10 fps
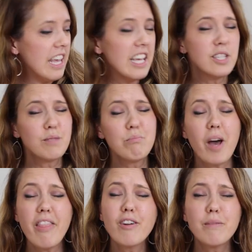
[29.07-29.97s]
His
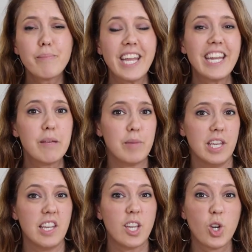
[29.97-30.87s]
mother made him
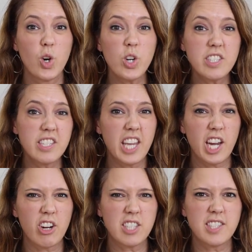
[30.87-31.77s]
eat cooked
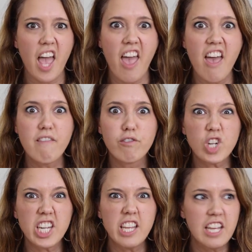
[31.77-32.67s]
carrots
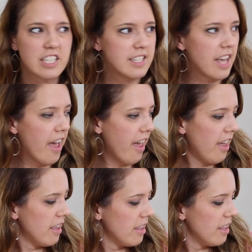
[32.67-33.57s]
every day.